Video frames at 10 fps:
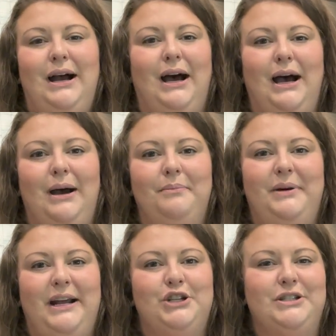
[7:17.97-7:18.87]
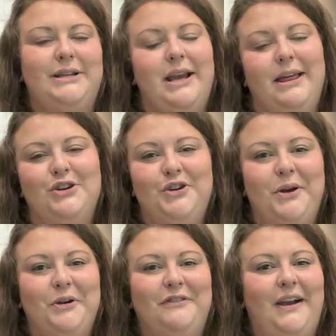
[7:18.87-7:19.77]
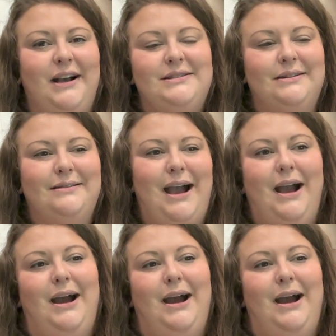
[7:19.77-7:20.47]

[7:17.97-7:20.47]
but I just take that drink real fast, and